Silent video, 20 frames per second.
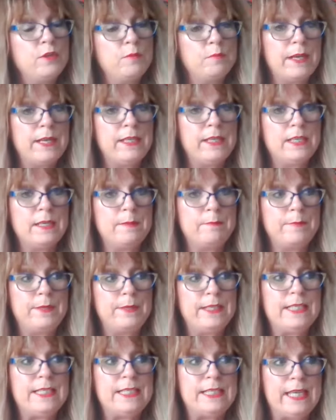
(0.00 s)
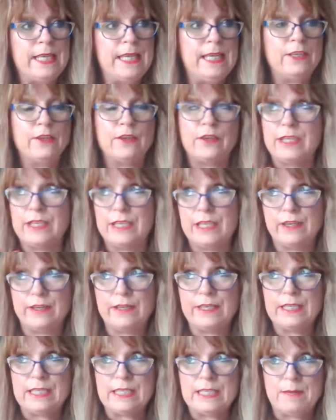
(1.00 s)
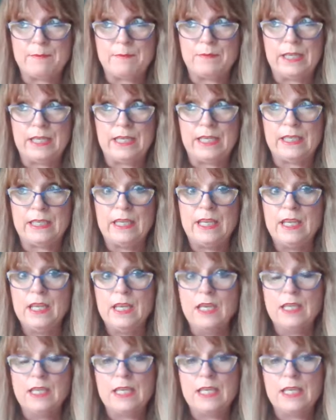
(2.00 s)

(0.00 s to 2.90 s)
You might be seeing or hearing something